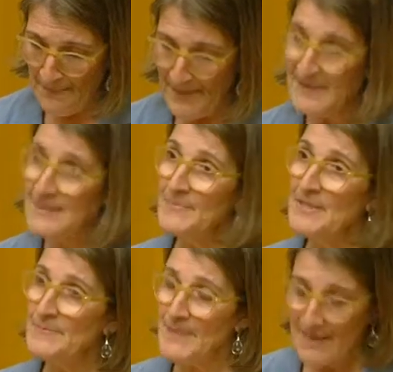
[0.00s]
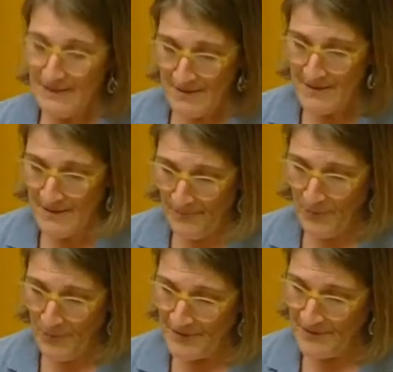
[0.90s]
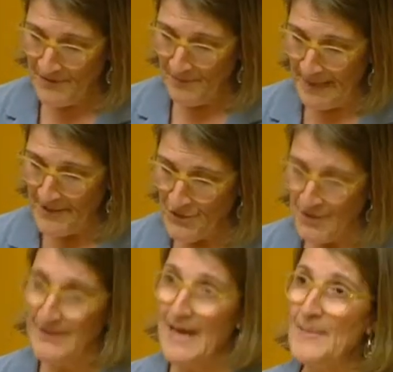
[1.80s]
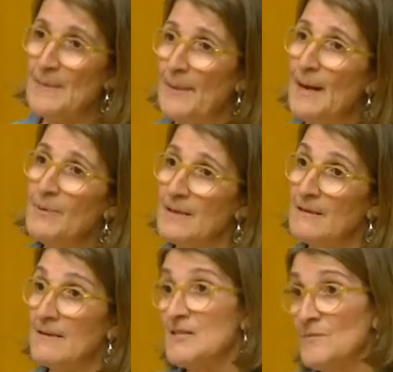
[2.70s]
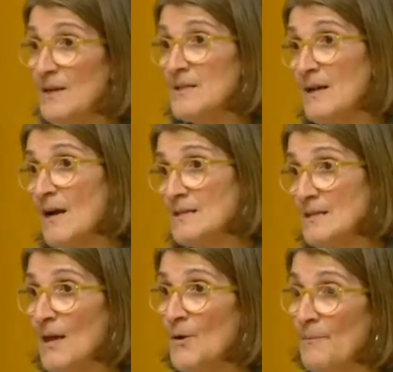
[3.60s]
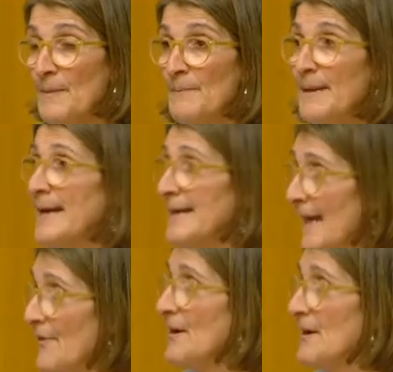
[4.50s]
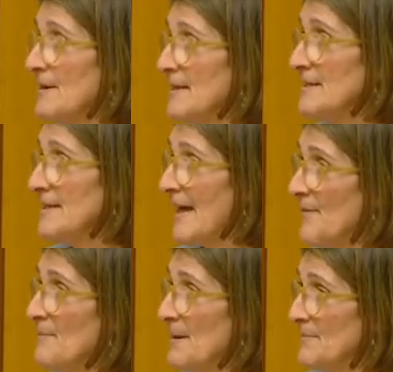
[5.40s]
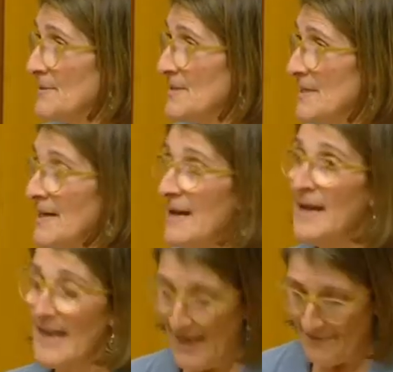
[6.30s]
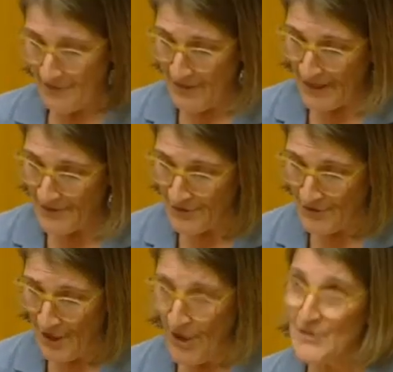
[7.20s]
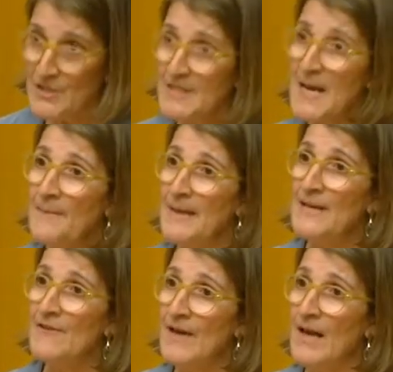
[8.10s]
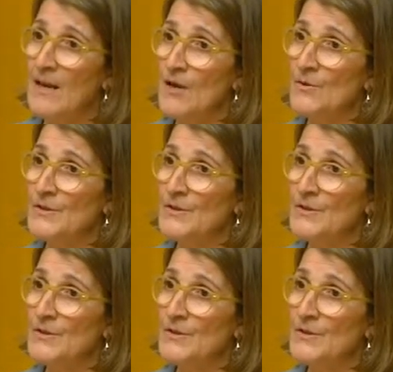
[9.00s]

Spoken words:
But, Deputy Speaker, this is important information, and the public, as well as I as the local member and other members here, have a right to know just how many of our local